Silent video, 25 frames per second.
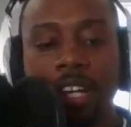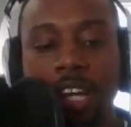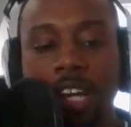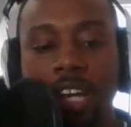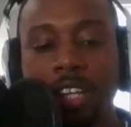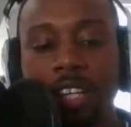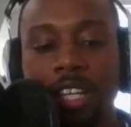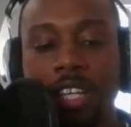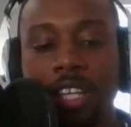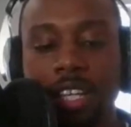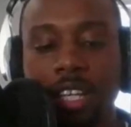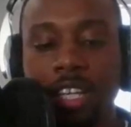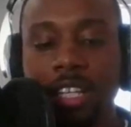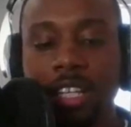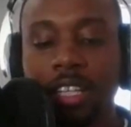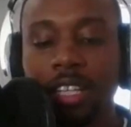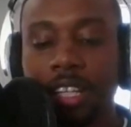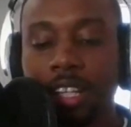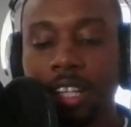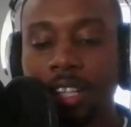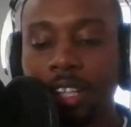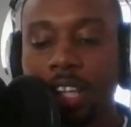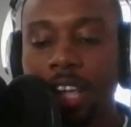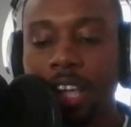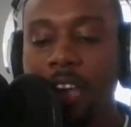
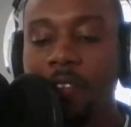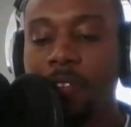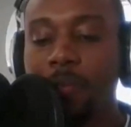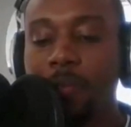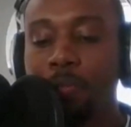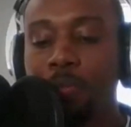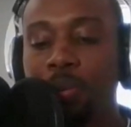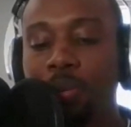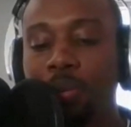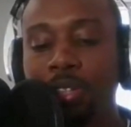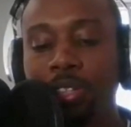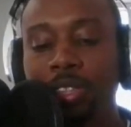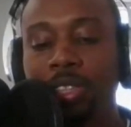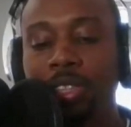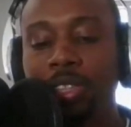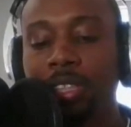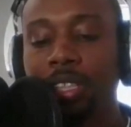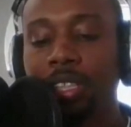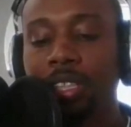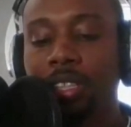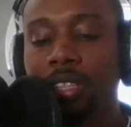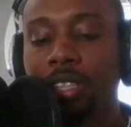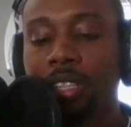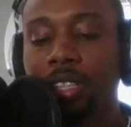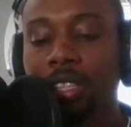and even pushing
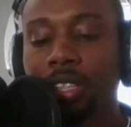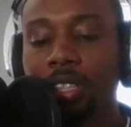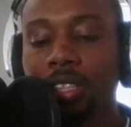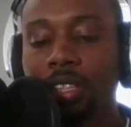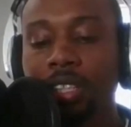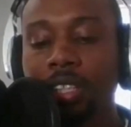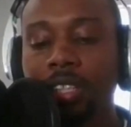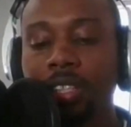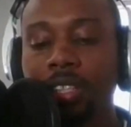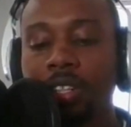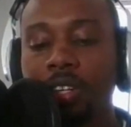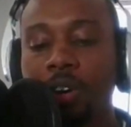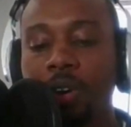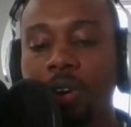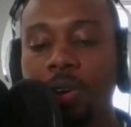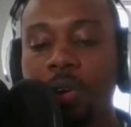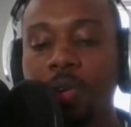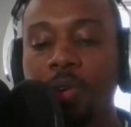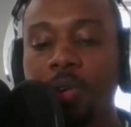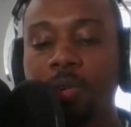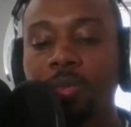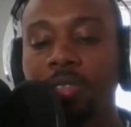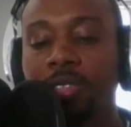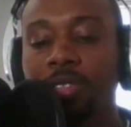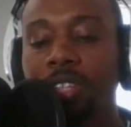the
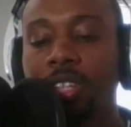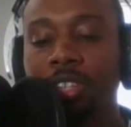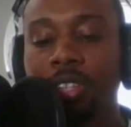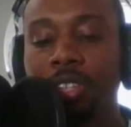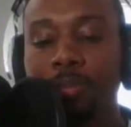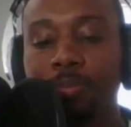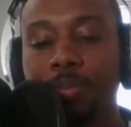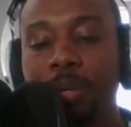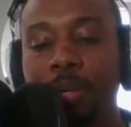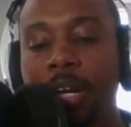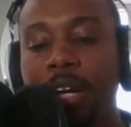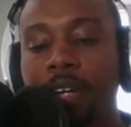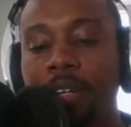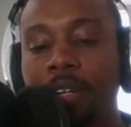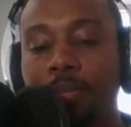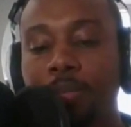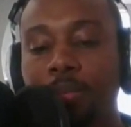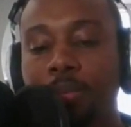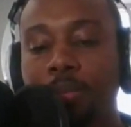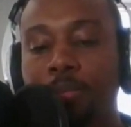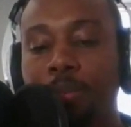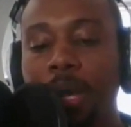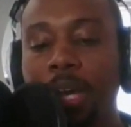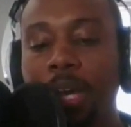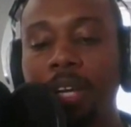whole single
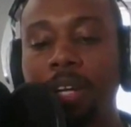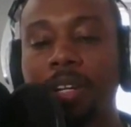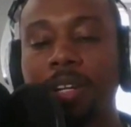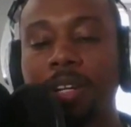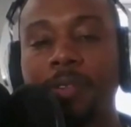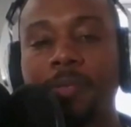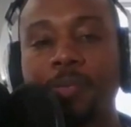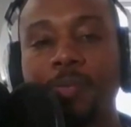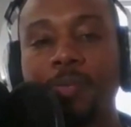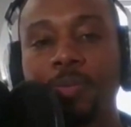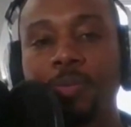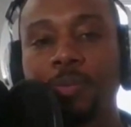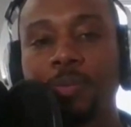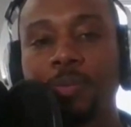payer